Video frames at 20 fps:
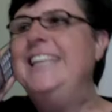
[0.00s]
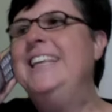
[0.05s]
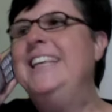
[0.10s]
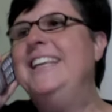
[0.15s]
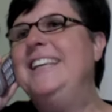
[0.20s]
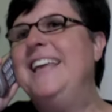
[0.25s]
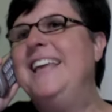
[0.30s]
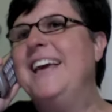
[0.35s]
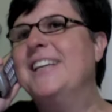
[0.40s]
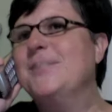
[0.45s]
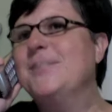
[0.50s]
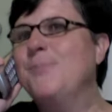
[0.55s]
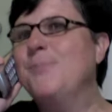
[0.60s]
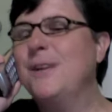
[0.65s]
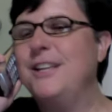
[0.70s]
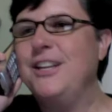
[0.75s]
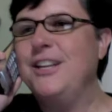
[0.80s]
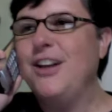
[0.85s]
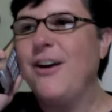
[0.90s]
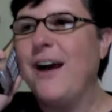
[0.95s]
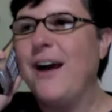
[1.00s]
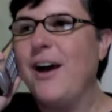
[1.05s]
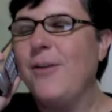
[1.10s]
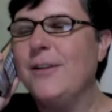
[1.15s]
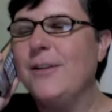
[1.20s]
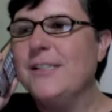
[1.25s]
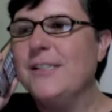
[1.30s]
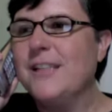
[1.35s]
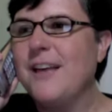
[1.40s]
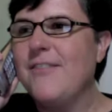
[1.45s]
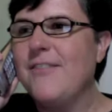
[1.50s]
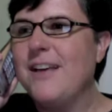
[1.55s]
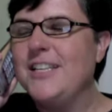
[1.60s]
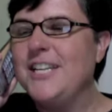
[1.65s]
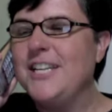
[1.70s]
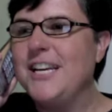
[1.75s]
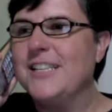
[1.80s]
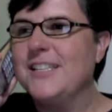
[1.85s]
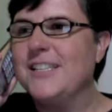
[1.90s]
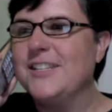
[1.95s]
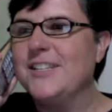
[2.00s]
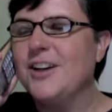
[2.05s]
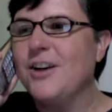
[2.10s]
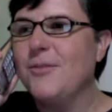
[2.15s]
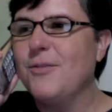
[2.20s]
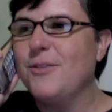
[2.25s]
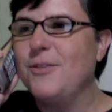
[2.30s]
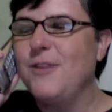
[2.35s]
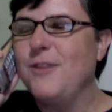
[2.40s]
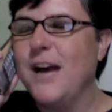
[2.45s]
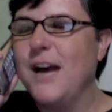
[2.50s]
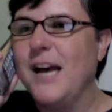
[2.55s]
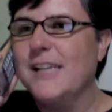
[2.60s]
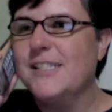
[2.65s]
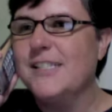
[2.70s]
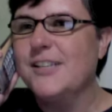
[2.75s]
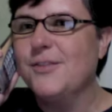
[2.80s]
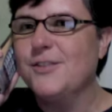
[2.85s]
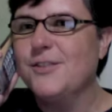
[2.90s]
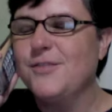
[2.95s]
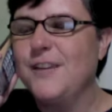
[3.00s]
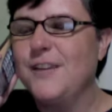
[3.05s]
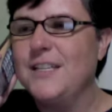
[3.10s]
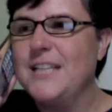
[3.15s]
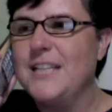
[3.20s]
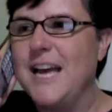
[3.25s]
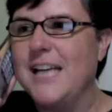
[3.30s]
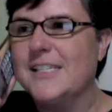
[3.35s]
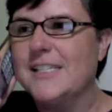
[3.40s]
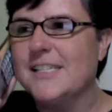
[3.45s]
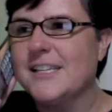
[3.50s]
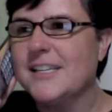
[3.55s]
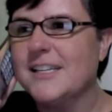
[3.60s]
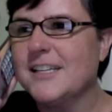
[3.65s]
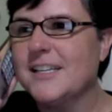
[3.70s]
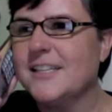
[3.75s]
Yes, but you know, I always love a chance to talk with you guys, so it's fantastic.